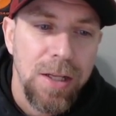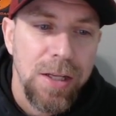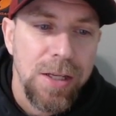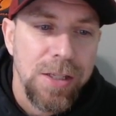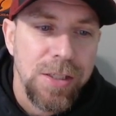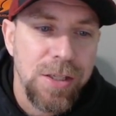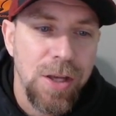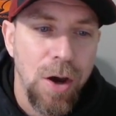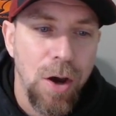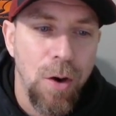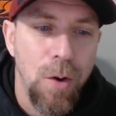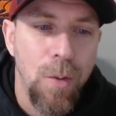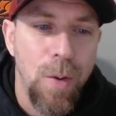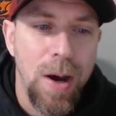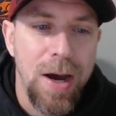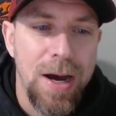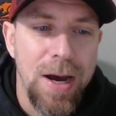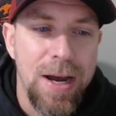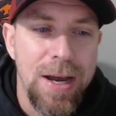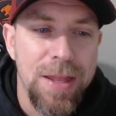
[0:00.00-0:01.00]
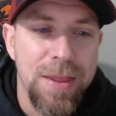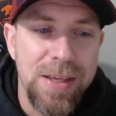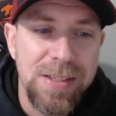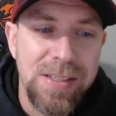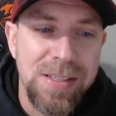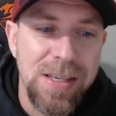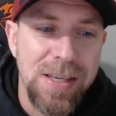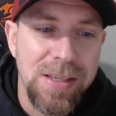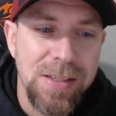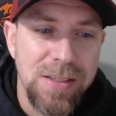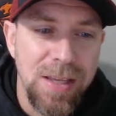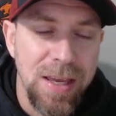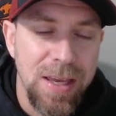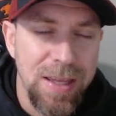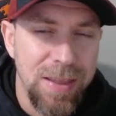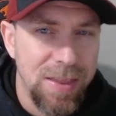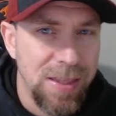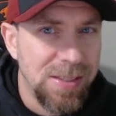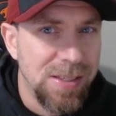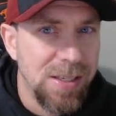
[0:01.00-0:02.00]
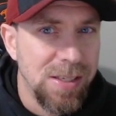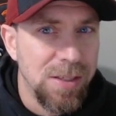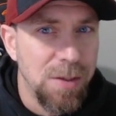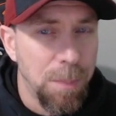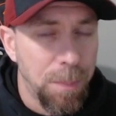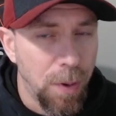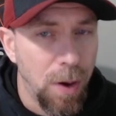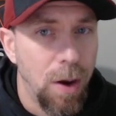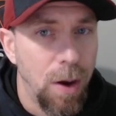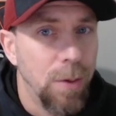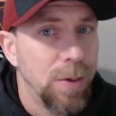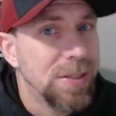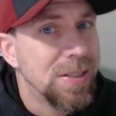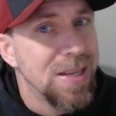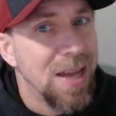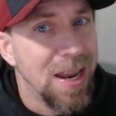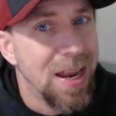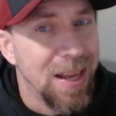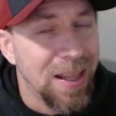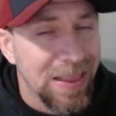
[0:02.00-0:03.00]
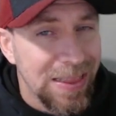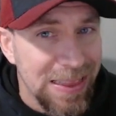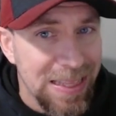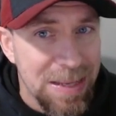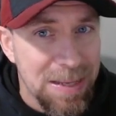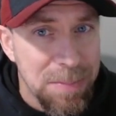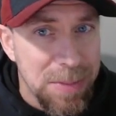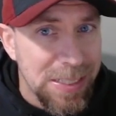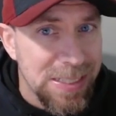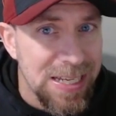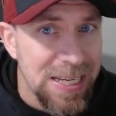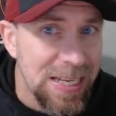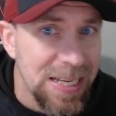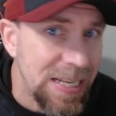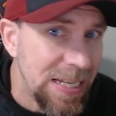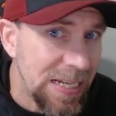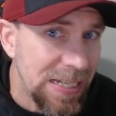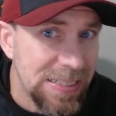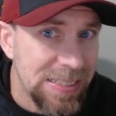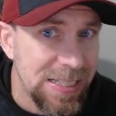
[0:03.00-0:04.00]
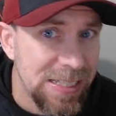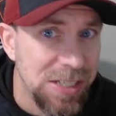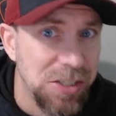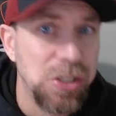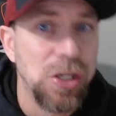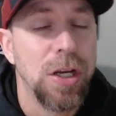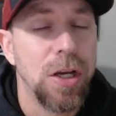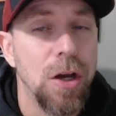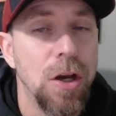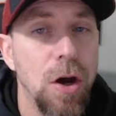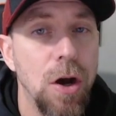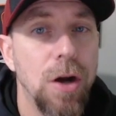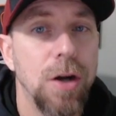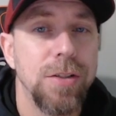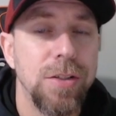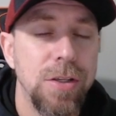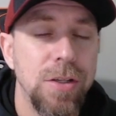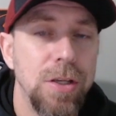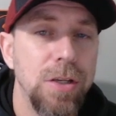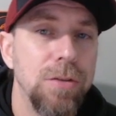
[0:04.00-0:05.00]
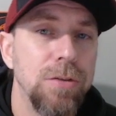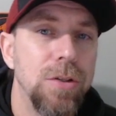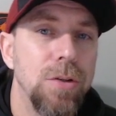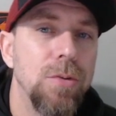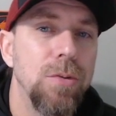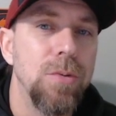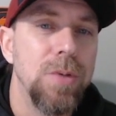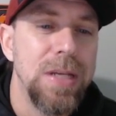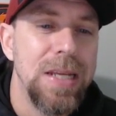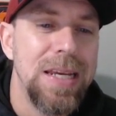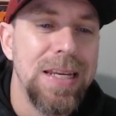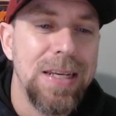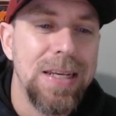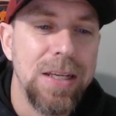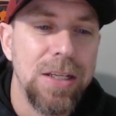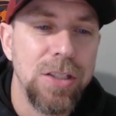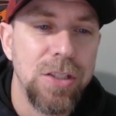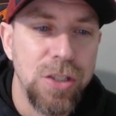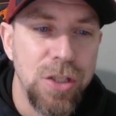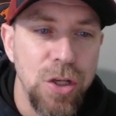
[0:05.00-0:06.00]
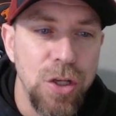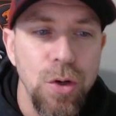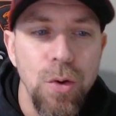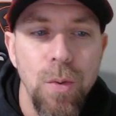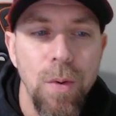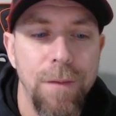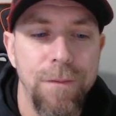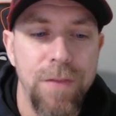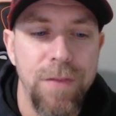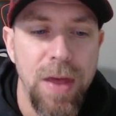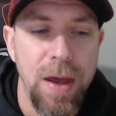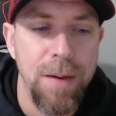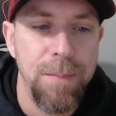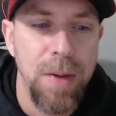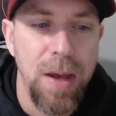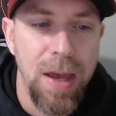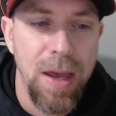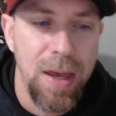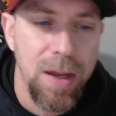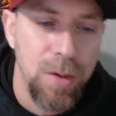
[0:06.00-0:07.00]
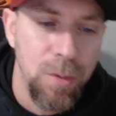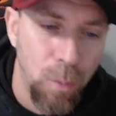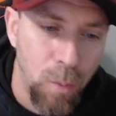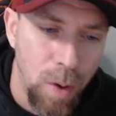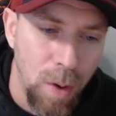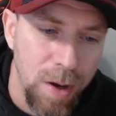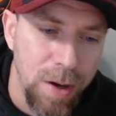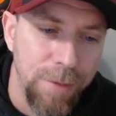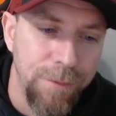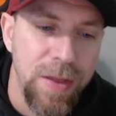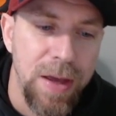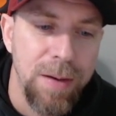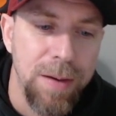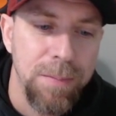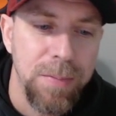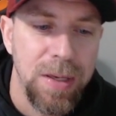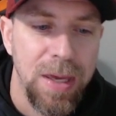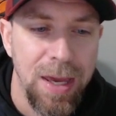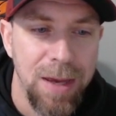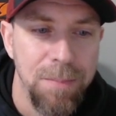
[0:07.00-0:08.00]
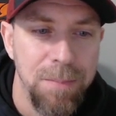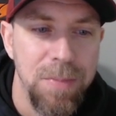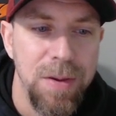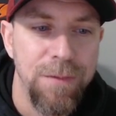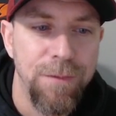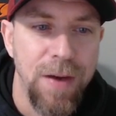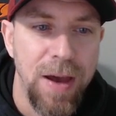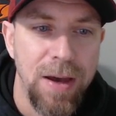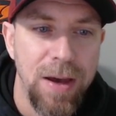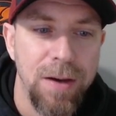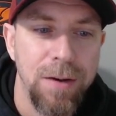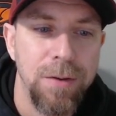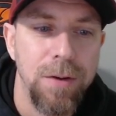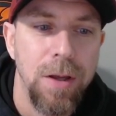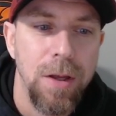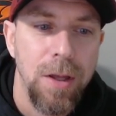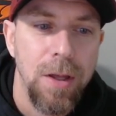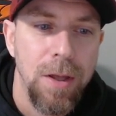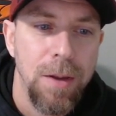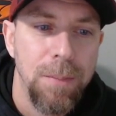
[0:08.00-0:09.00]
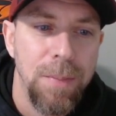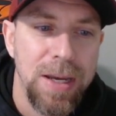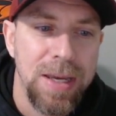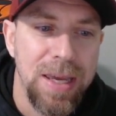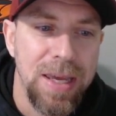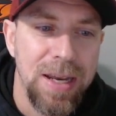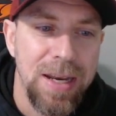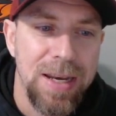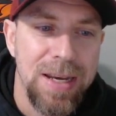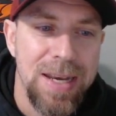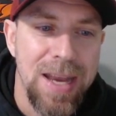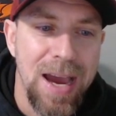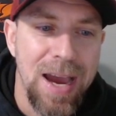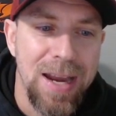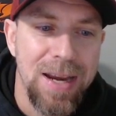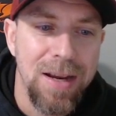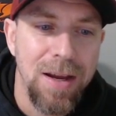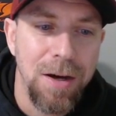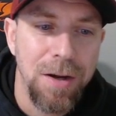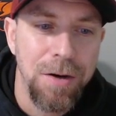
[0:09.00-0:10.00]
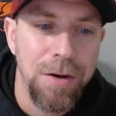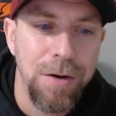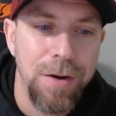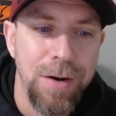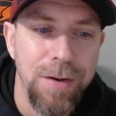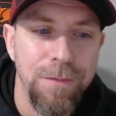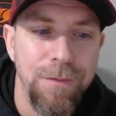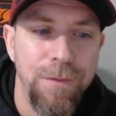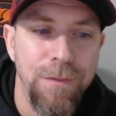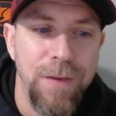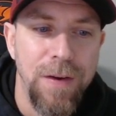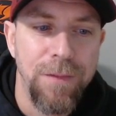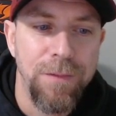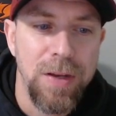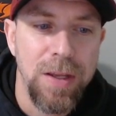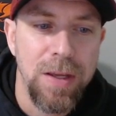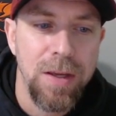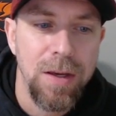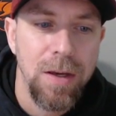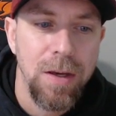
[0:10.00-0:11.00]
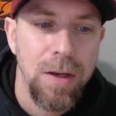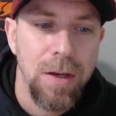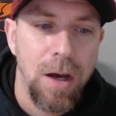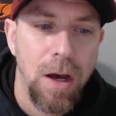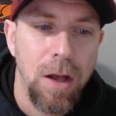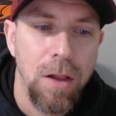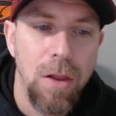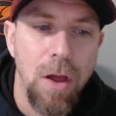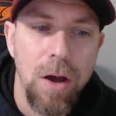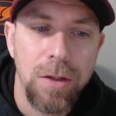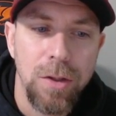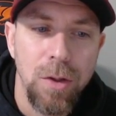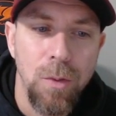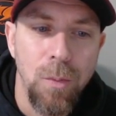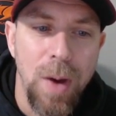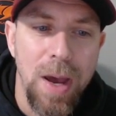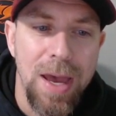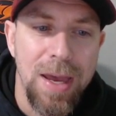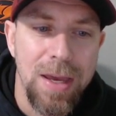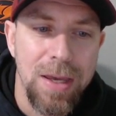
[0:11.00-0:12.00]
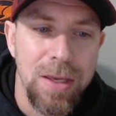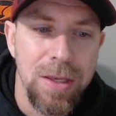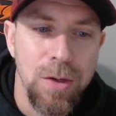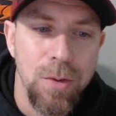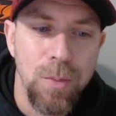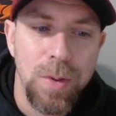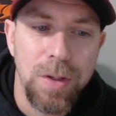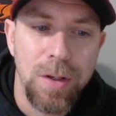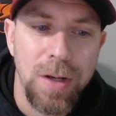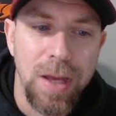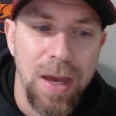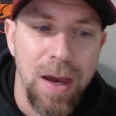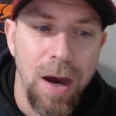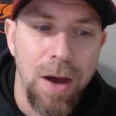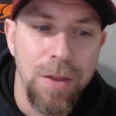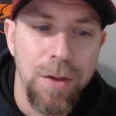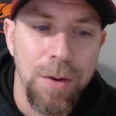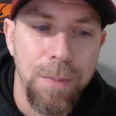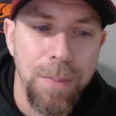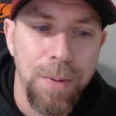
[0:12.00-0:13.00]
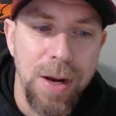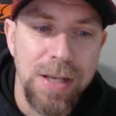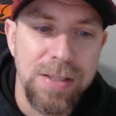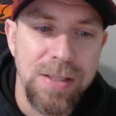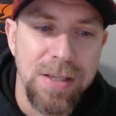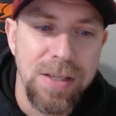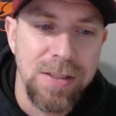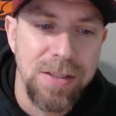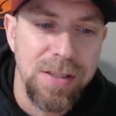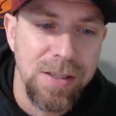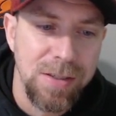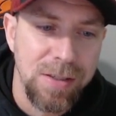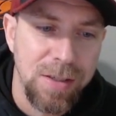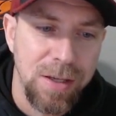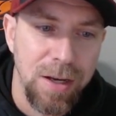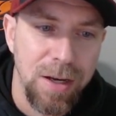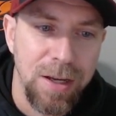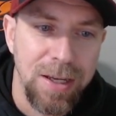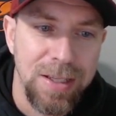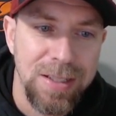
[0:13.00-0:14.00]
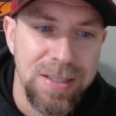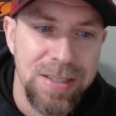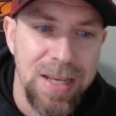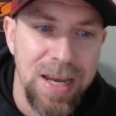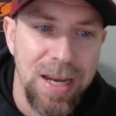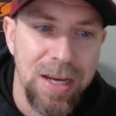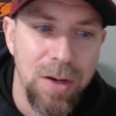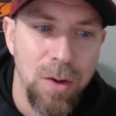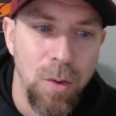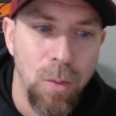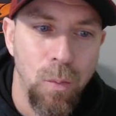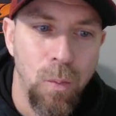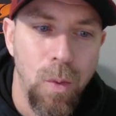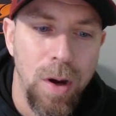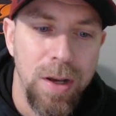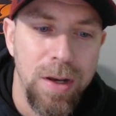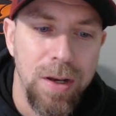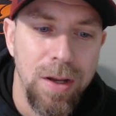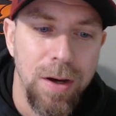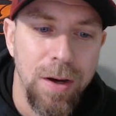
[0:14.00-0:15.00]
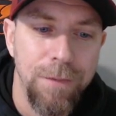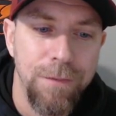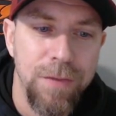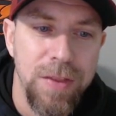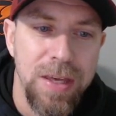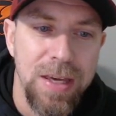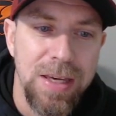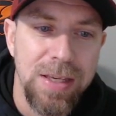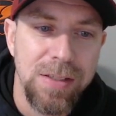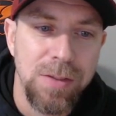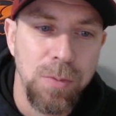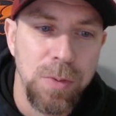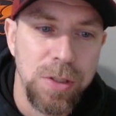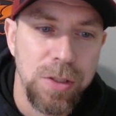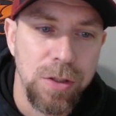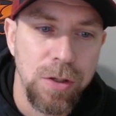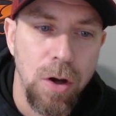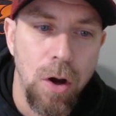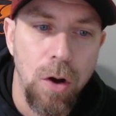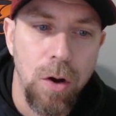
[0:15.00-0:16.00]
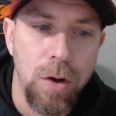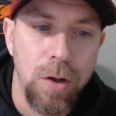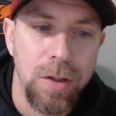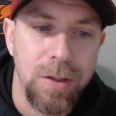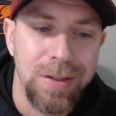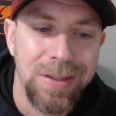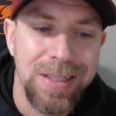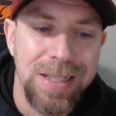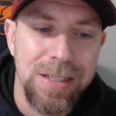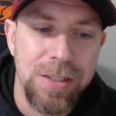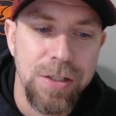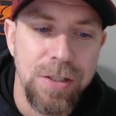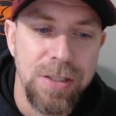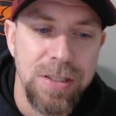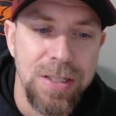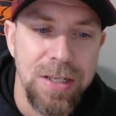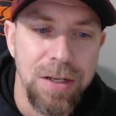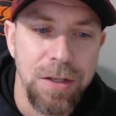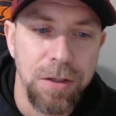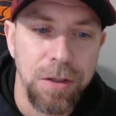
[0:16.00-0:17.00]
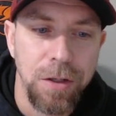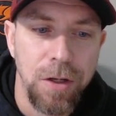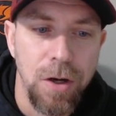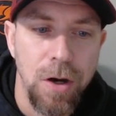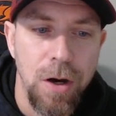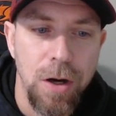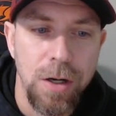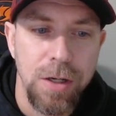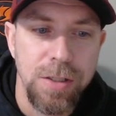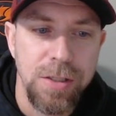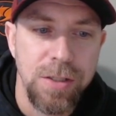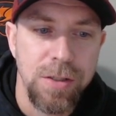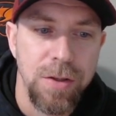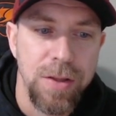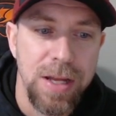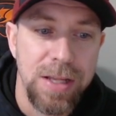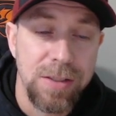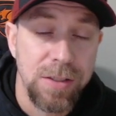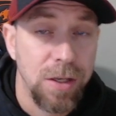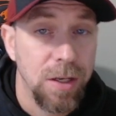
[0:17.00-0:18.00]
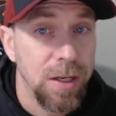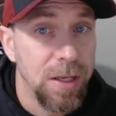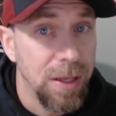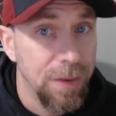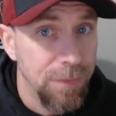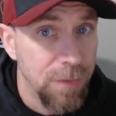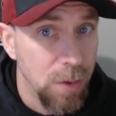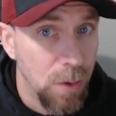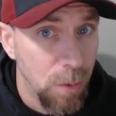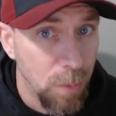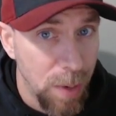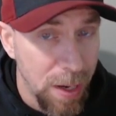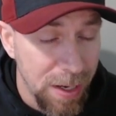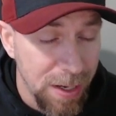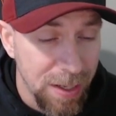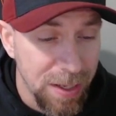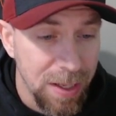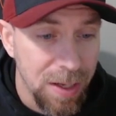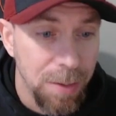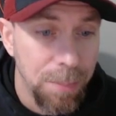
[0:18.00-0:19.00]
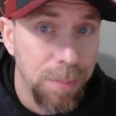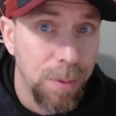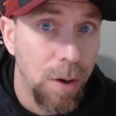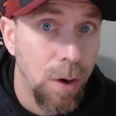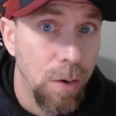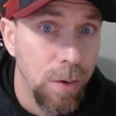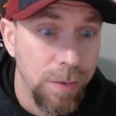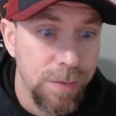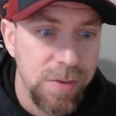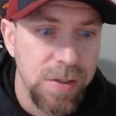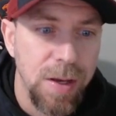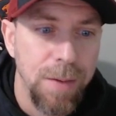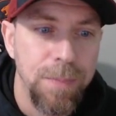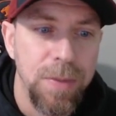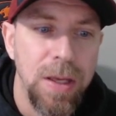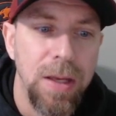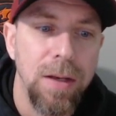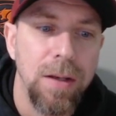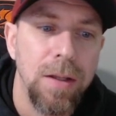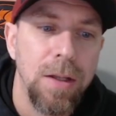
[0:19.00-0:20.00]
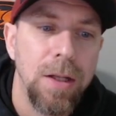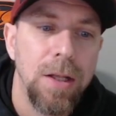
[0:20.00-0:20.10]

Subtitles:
So this is a pro. It's not a limited edition card. So you do need 2 of them. And one of them can be found by getting 950. Along the way, you will get other presents. It's going to contain one of these, which are all Legion tiered cards. So that's going to give you a way to get a pro of something.